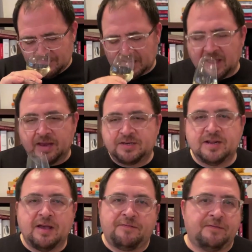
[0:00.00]
Yeah,
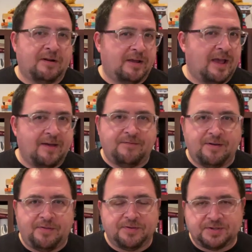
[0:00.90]
definitely heavy
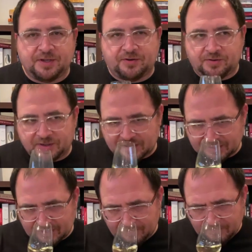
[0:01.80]
on the citrus.
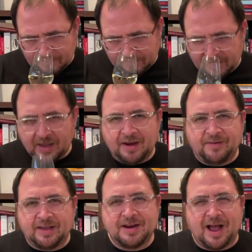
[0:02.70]
There's a kind of
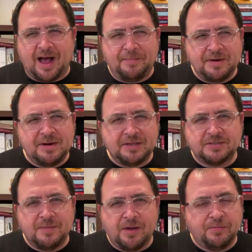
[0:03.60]
like an almondy
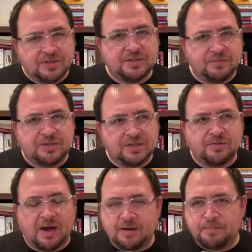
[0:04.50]
smell, which is
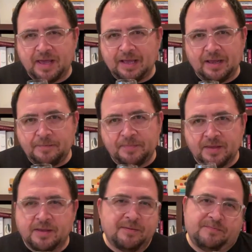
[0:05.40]
quite appealing.
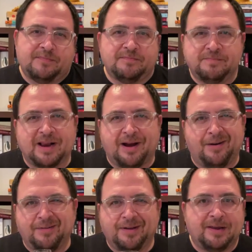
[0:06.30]

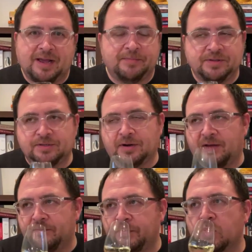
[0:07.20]
McLaren Vale almonds, you gotta
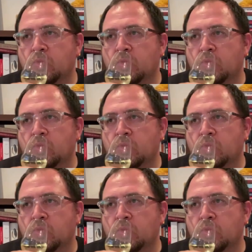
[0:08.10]
love them.